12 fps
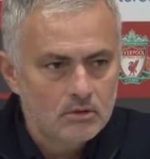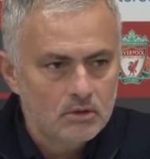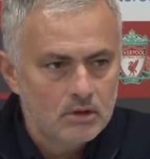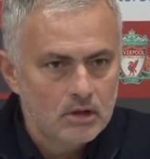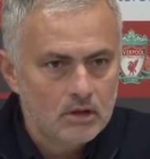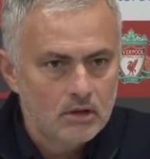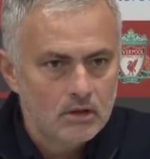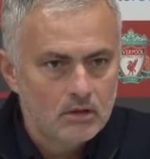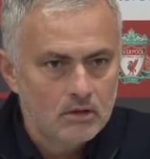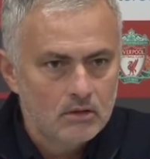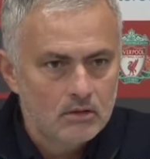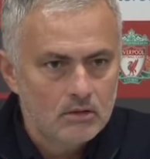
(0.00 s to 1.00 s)

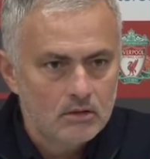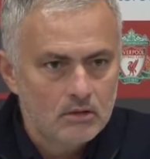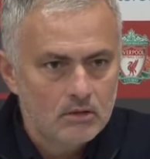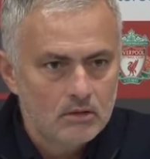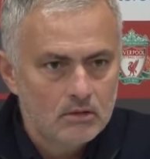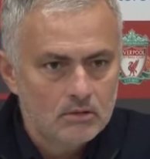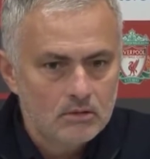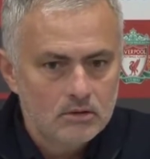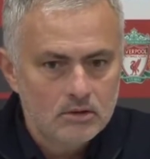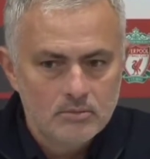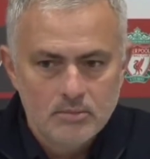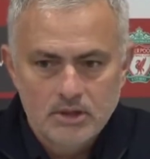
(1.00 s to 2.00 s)

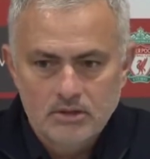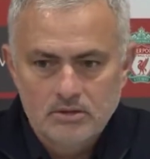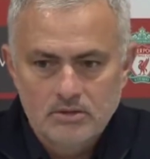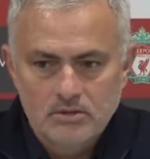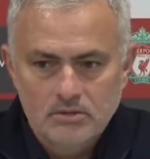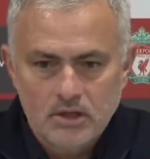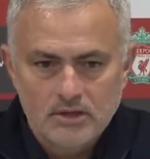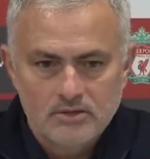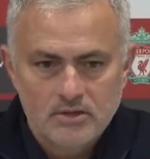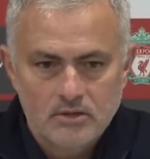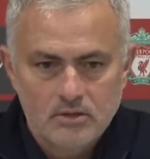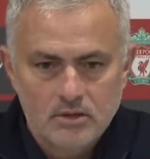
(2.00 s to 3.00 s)
He makes, I
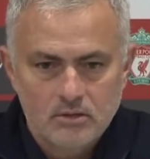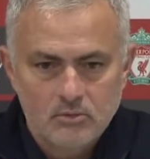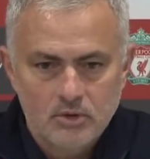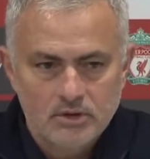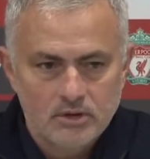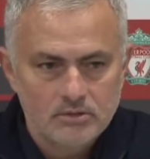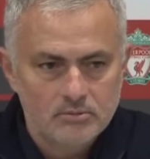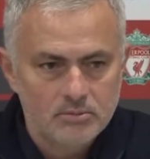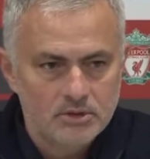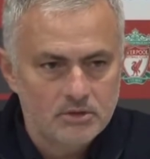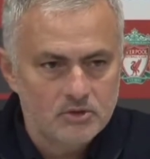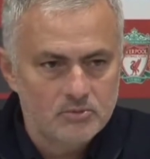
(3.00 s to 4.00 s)
think, 100
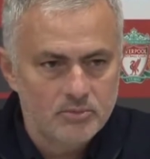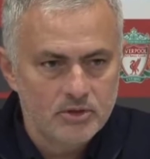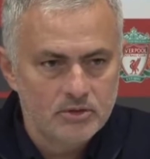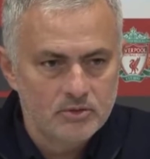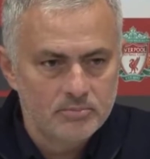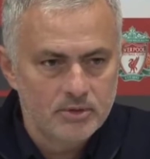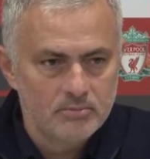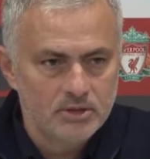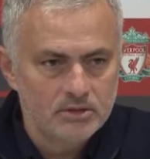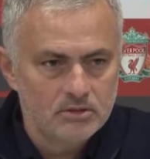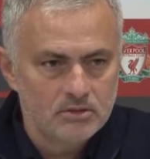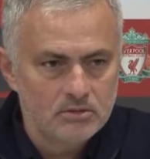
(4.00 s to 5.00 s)
meter sprint per
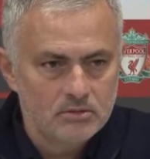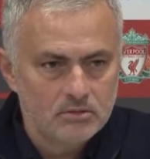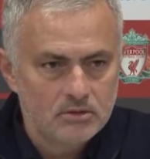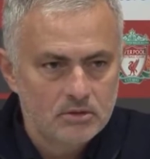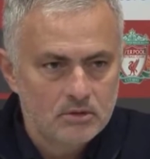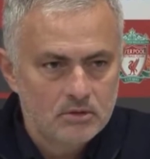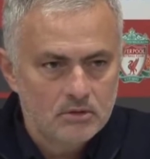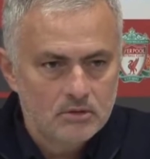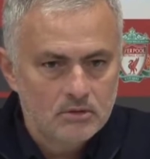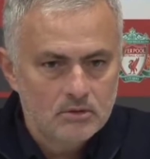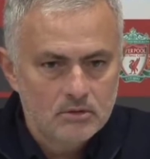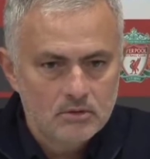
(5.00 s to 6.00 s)
minute.
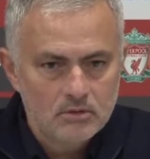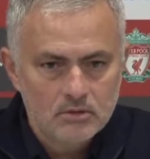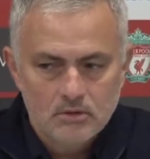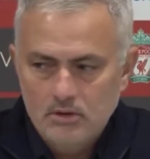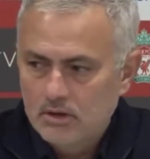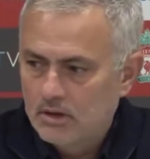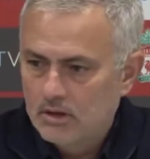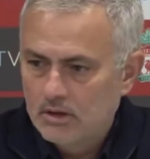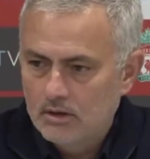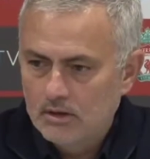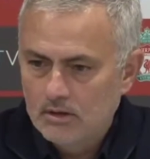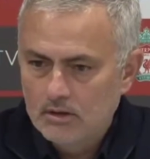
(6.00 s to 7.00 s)

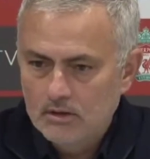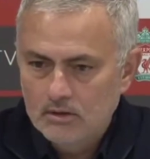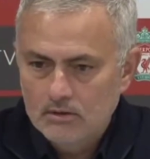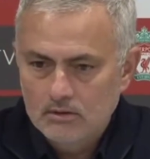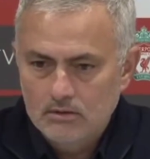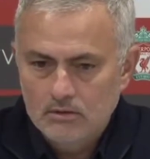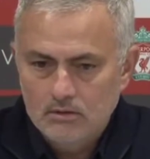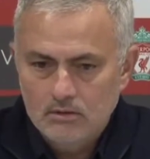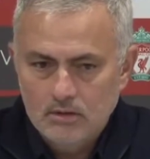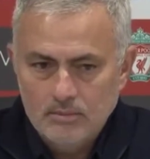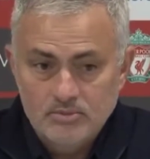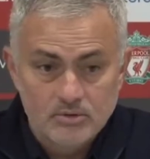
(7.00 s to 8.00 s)

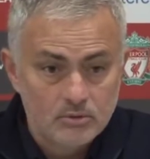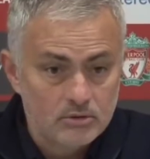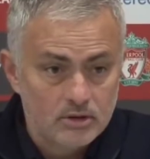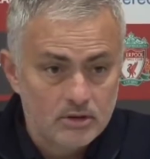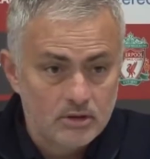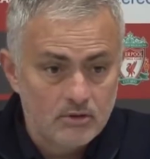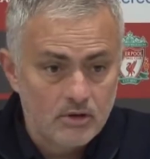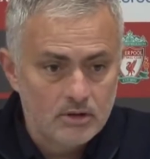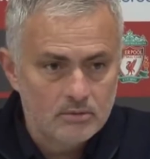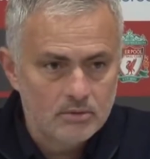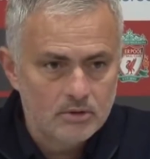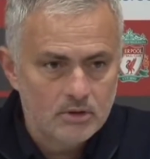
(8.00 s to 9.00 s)
Absolutely
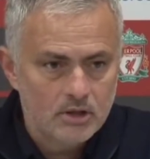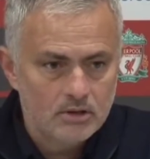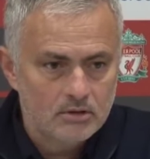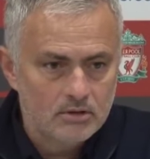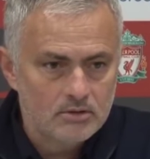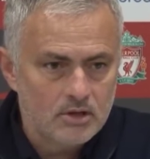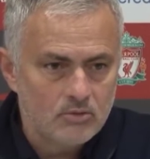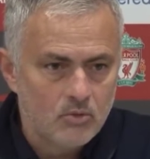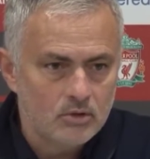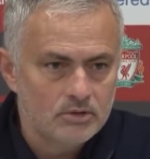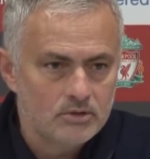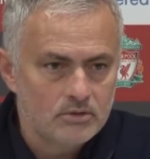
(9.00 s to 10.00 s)
incredible. And these are
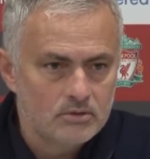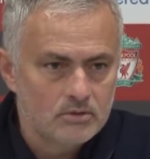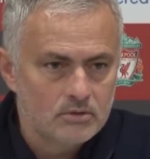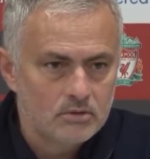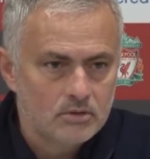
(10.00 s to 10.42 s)
qualities.